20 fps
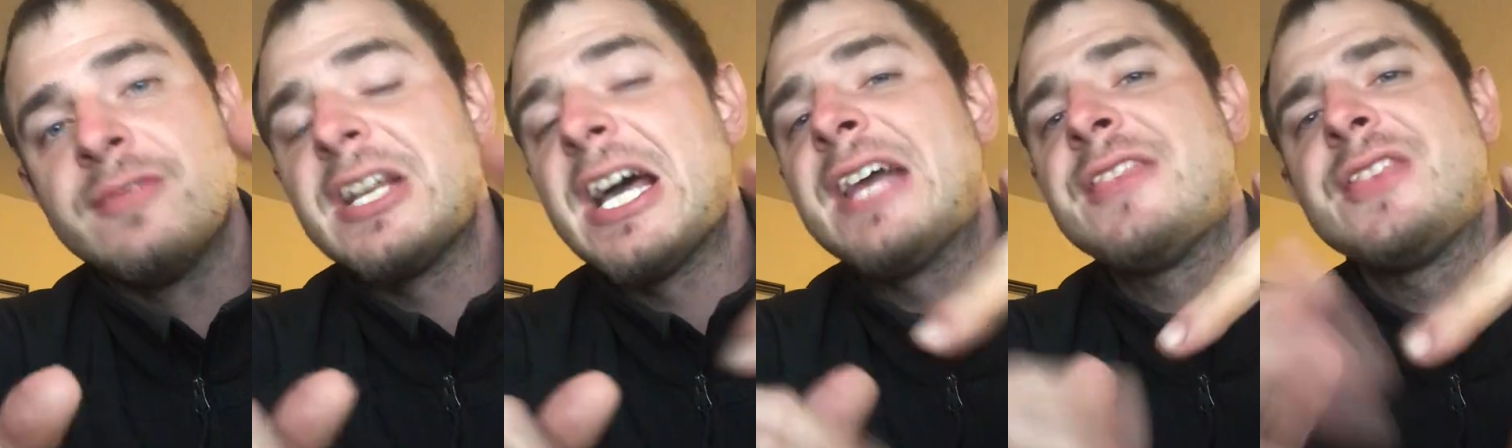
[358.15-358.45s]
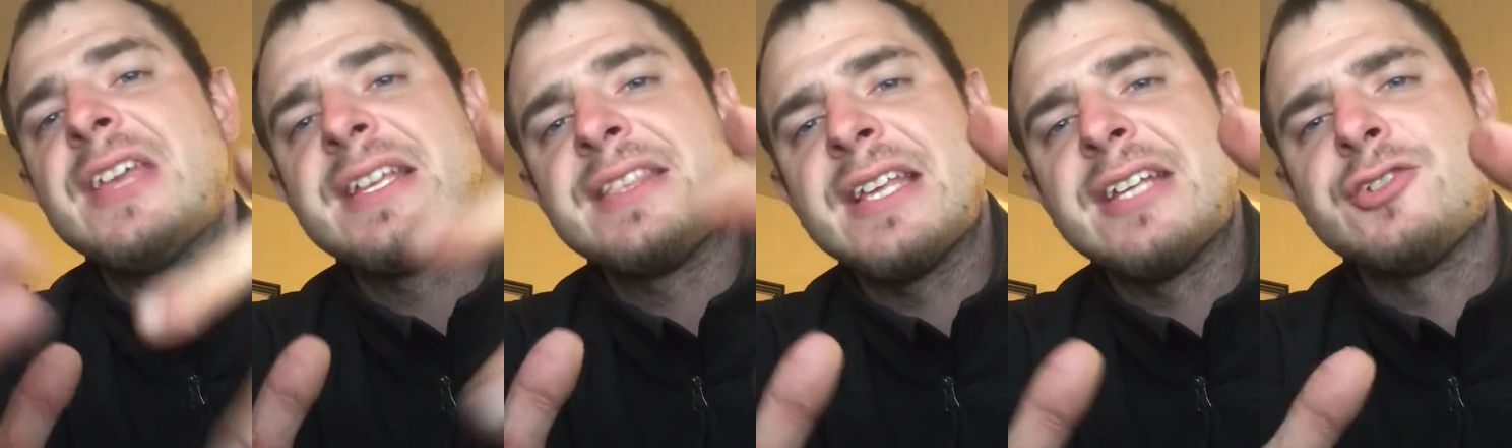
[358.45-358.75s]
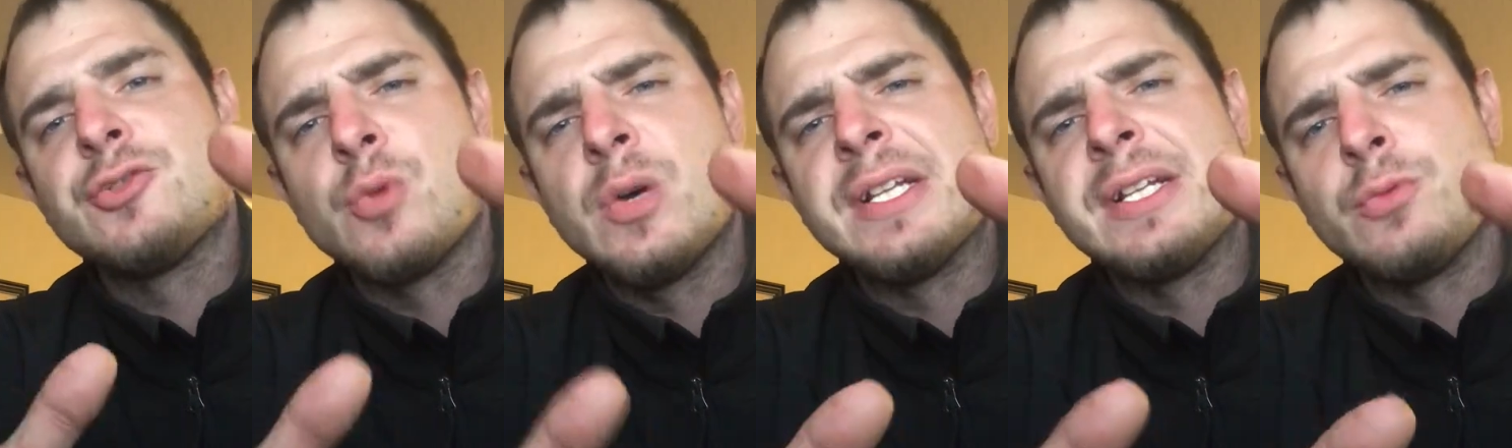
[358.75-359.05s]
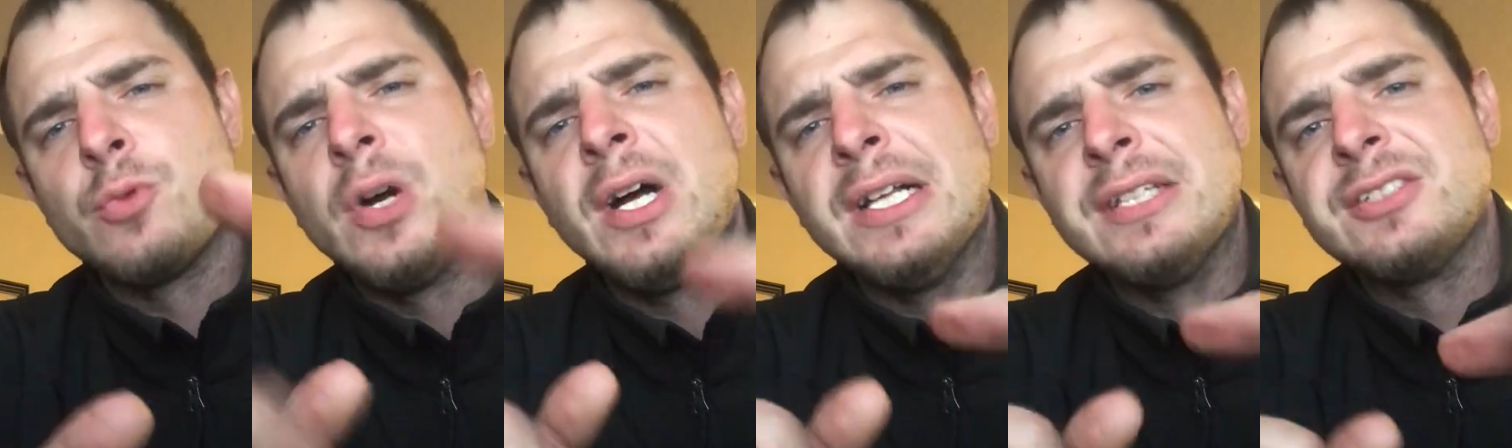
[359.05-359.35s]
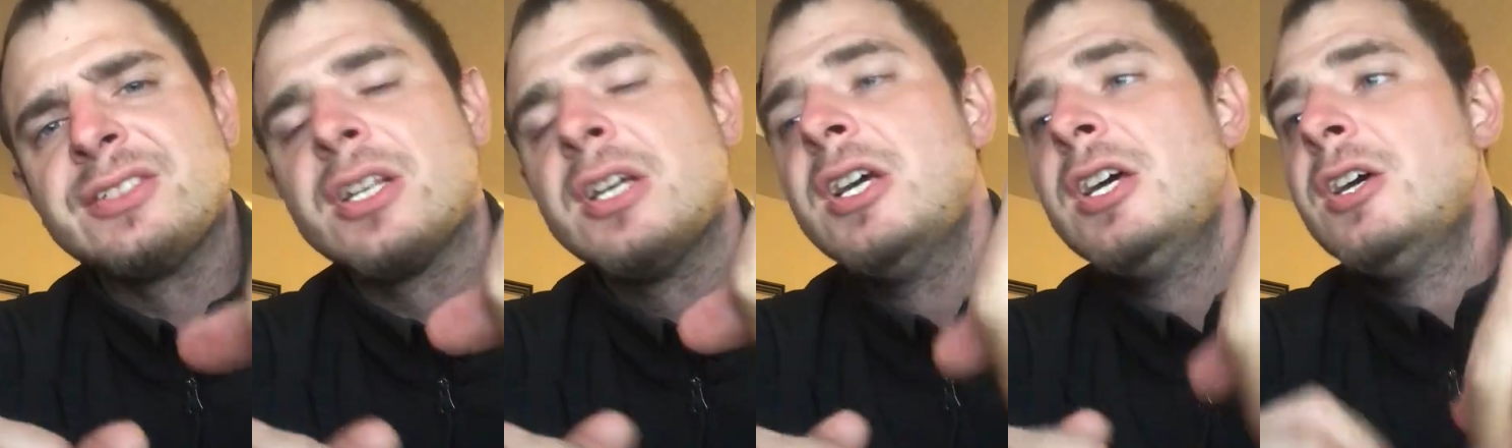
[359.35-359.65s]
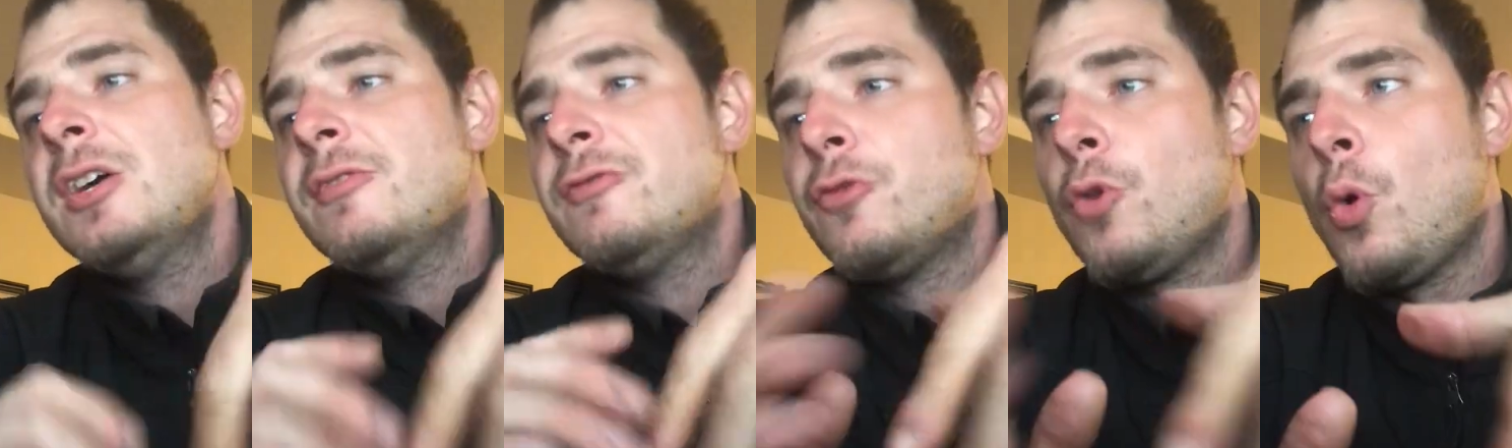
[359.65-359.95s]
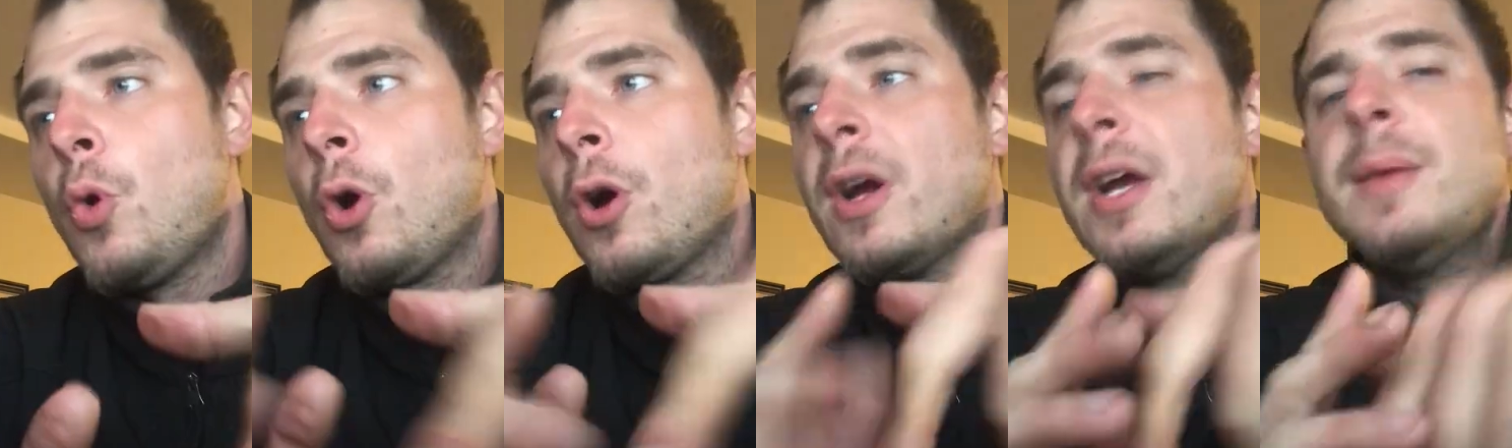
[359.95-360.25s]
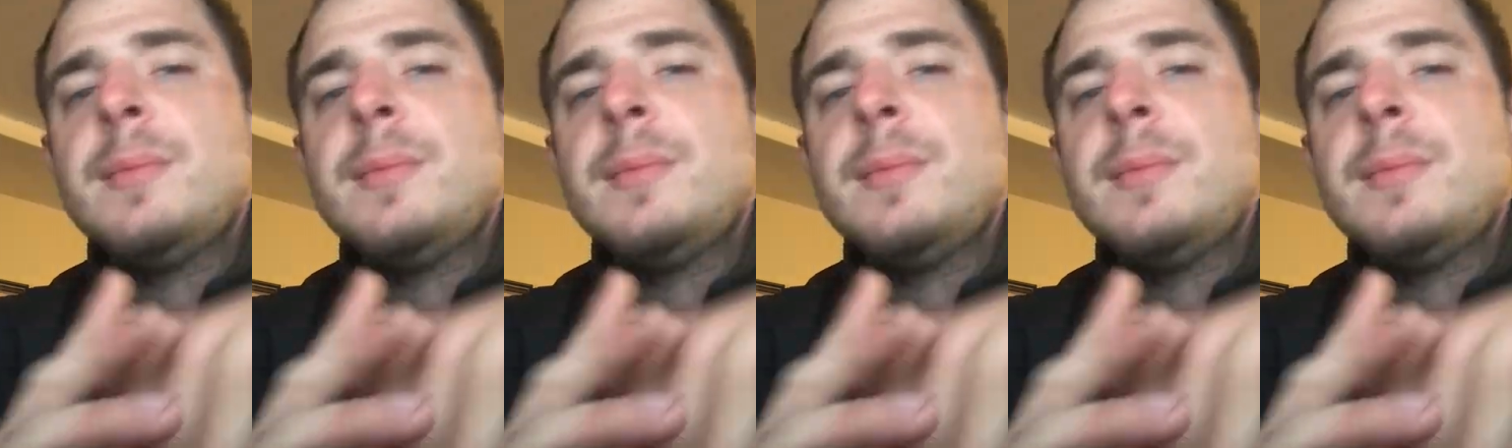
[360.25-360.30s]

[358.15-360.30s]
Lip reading: I think that's what it was for.